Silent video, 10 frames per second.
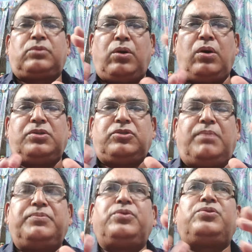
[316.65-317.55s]
thoughts
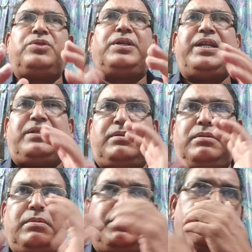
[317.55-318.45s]
of those great
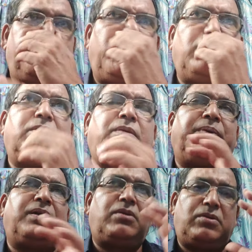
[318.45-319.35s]

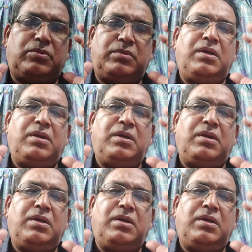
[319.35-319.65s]
philosophers or